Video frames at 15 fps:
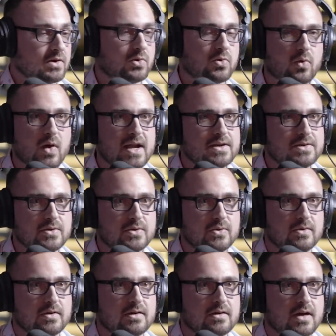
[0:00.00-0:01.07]
Great
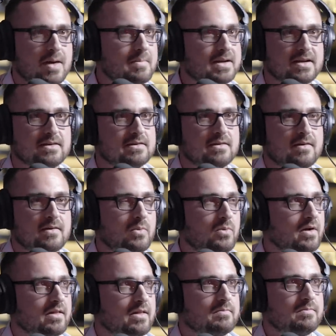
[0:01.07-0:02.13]
dude. I mean,
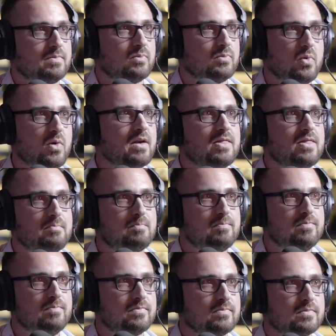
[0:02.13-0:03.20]
one, one of the
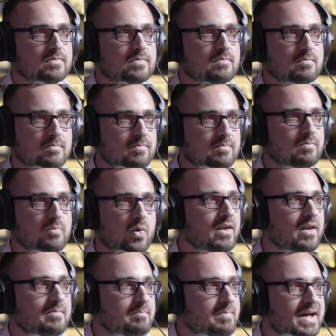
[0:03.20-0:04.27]
one
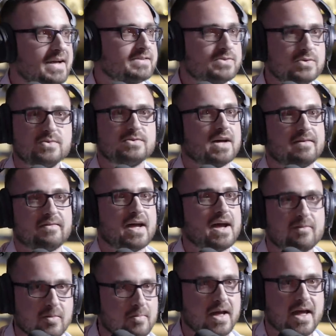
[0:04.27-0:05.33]
of the best dudes I've
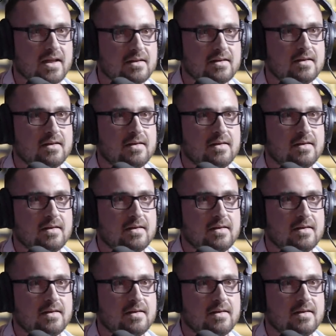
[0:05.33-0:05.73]
ever met.